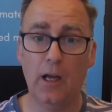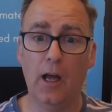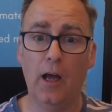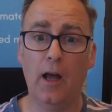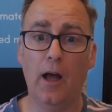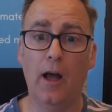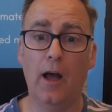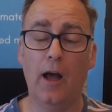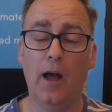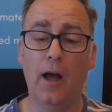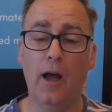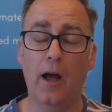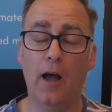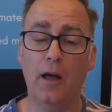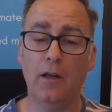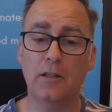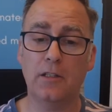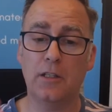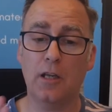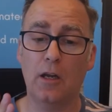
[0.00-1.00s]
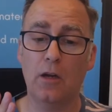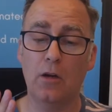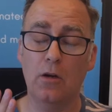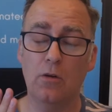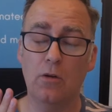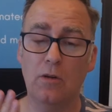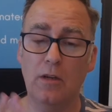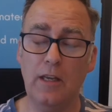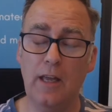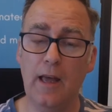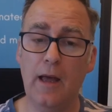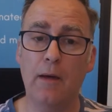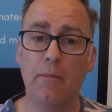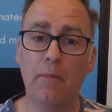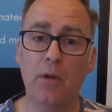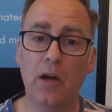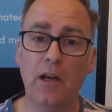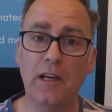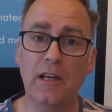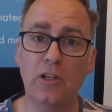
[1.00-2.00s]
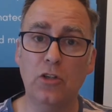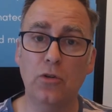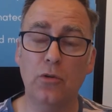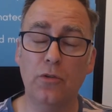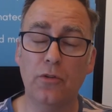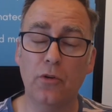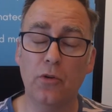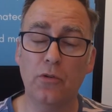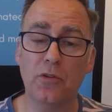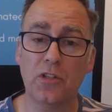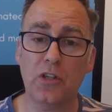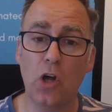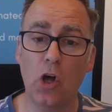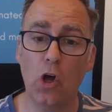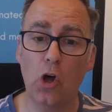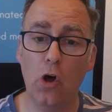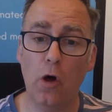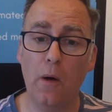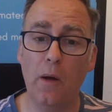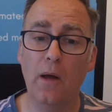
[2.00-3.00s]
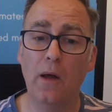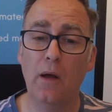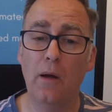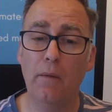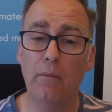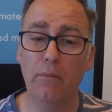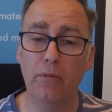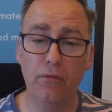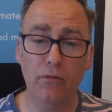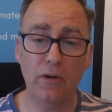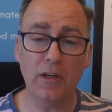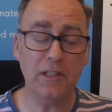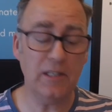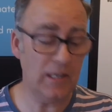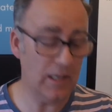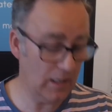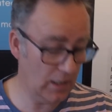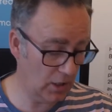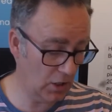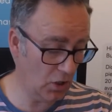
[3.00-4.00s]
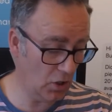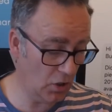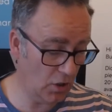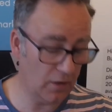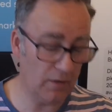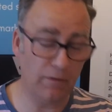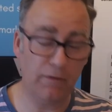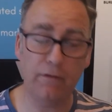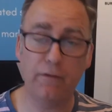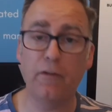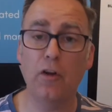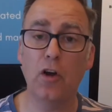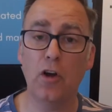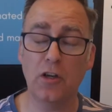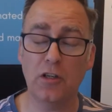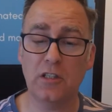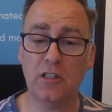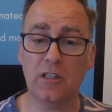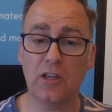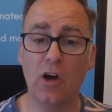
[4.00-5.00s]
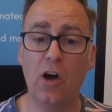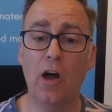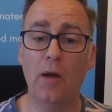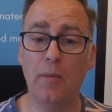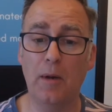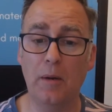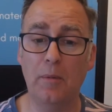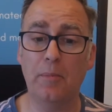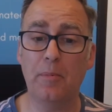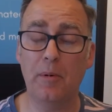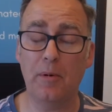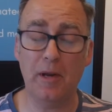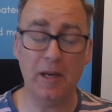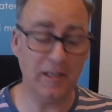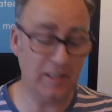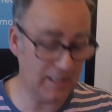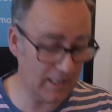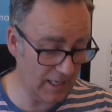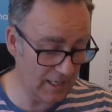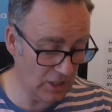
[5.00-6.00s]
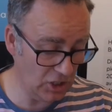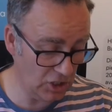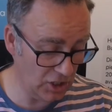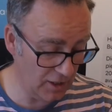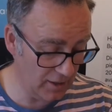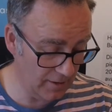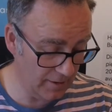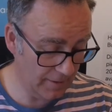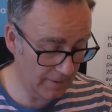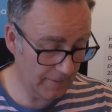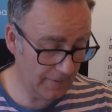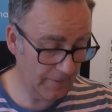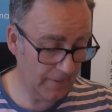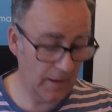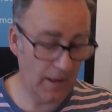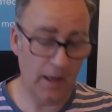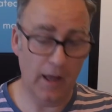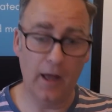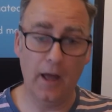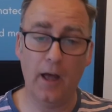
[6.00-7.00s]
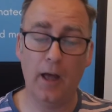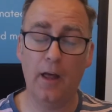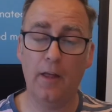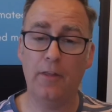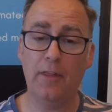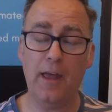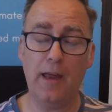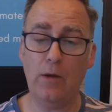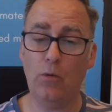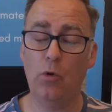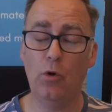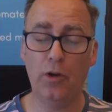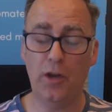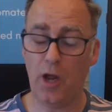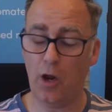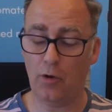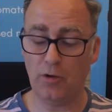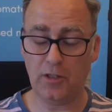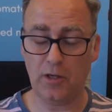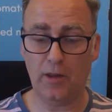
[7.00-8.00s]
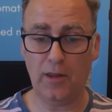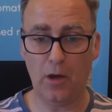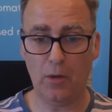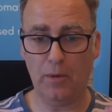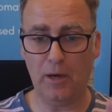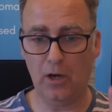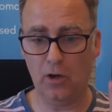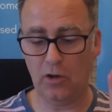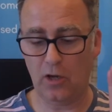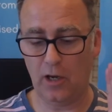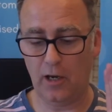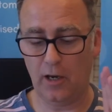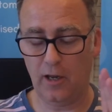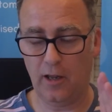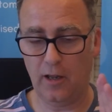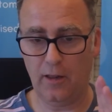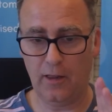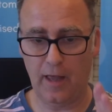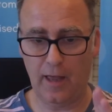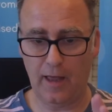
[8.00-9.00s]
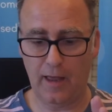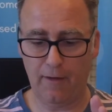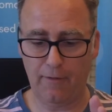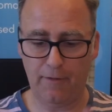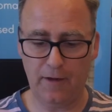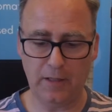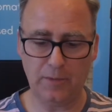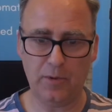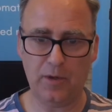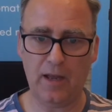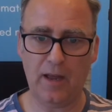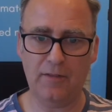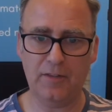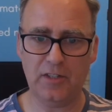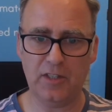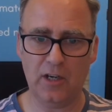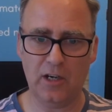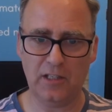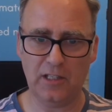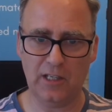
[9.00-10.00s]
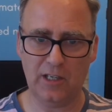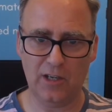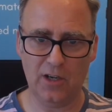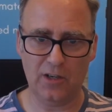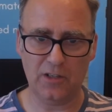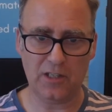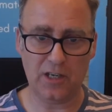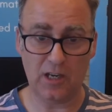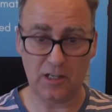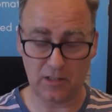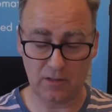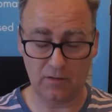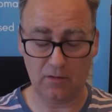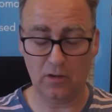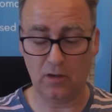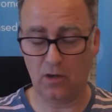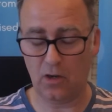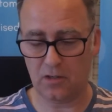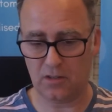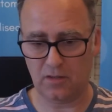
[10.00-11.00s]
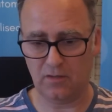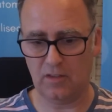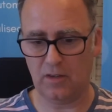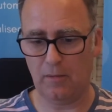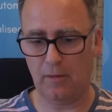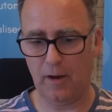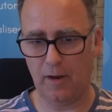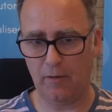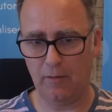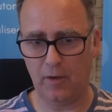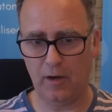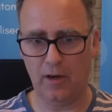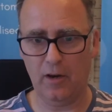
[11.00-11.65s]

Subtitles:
So yeah, my initial thoughts are pretty good first time implementation. They will know, so they'll be looking at their Facebook advertising cost of development and